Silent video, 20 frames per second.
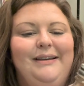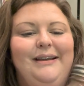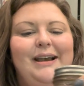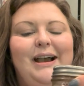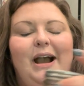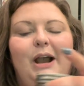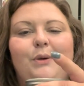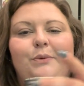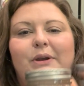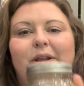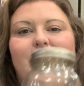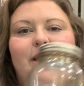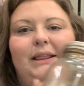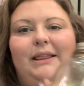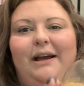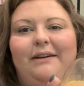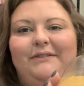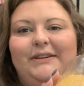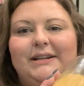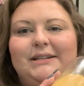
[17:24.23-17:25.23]
I really
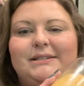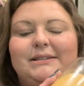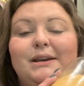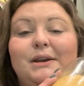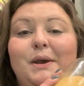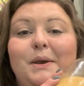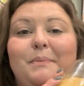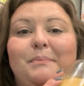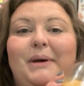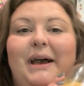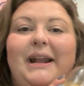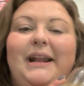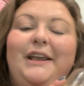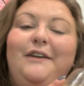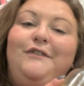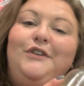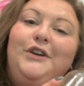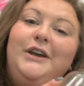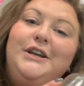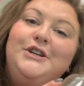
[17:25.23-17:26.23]
love it. But
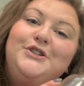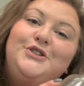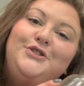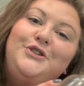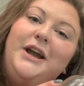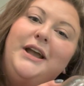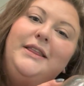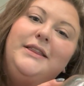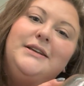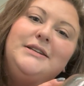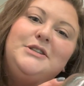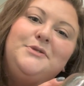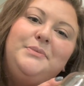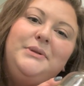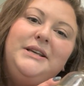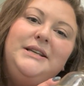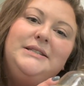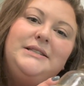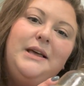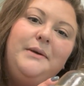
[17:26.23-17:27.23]
if you guys try this,
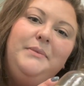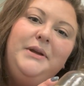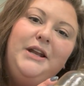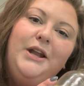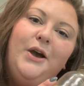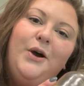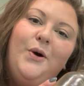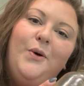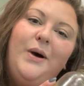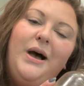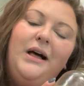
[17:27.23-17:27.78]
please let me know.